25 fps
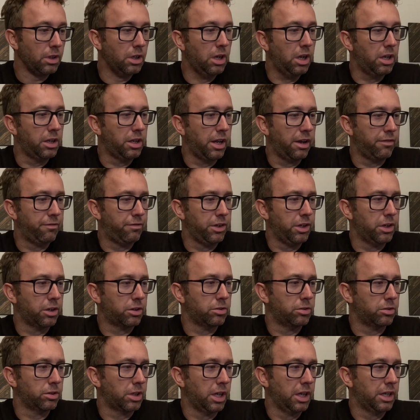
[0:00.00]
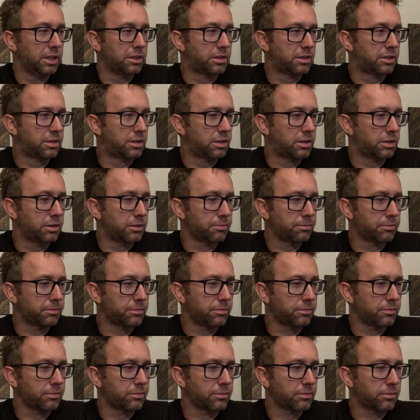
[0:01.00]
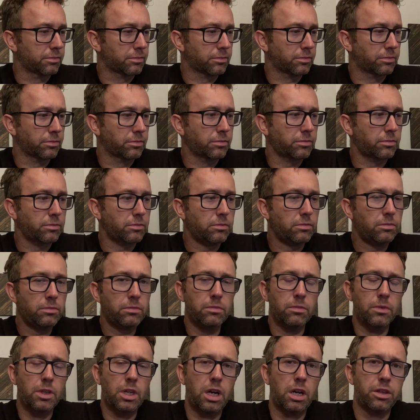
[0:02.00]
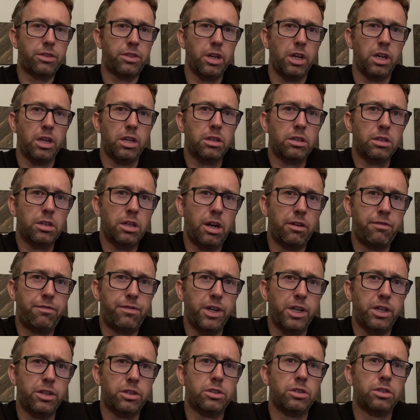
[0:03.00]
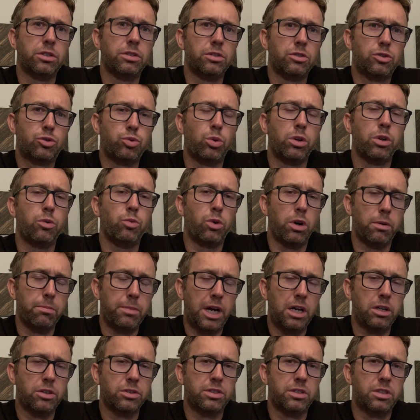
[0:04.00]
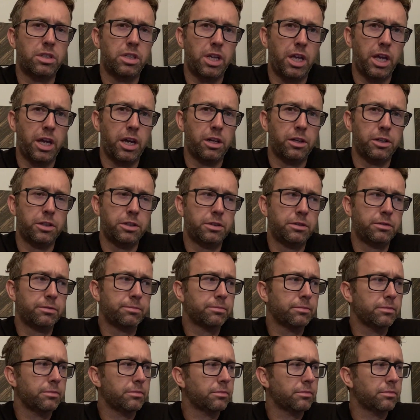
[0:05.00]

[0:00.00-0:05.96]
and that vehicle gets, I figured 21 miles to the gallon,